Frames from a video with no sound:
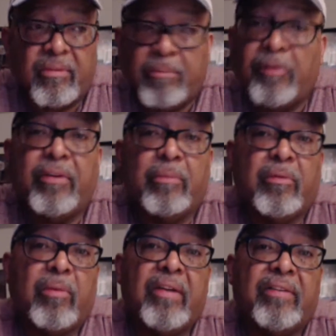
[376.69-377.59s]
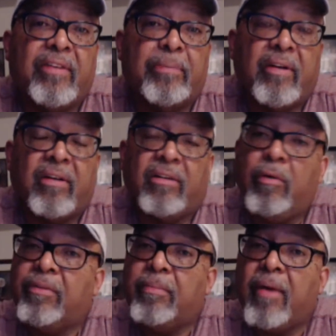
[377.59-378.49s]
Most of them were raised up there. Of
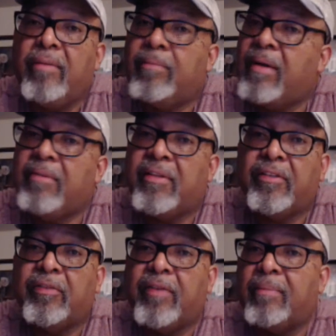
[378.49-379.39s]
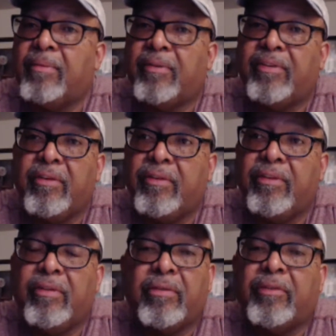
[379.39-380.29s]
course, my mother's family was
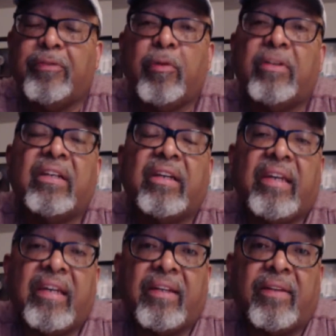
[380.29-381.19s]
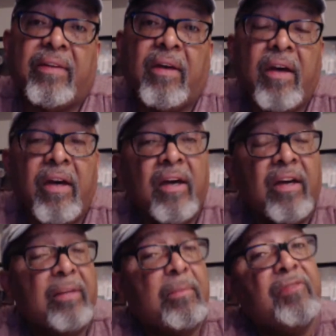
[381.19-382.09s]
huge too. There was 14 kids.
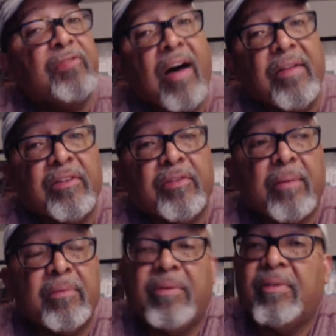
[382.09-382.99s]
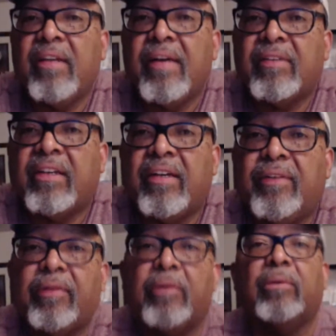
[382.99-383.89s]
And in my father's family, there was 11
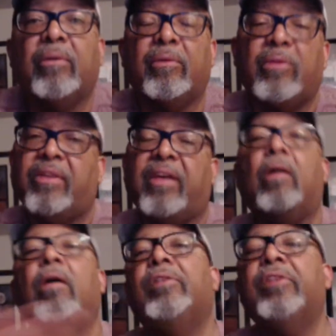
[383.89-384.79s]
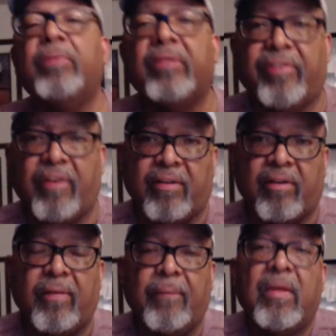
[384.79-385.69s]
kids. So they all knew each
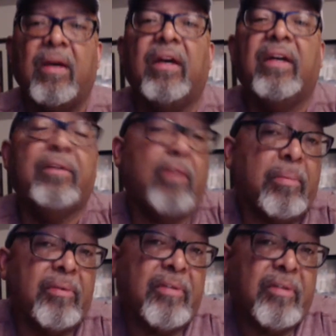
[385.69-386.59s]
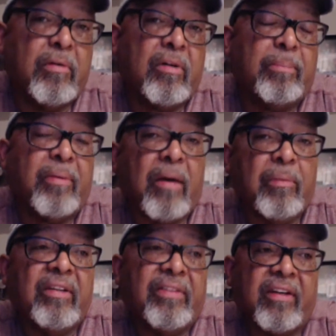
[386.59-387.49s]
other in Auburn, New York. But I
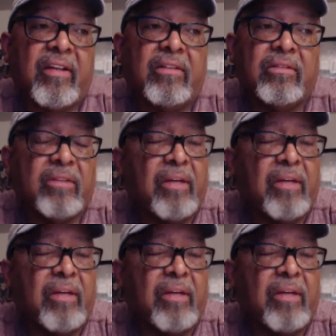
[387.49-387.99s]
went there.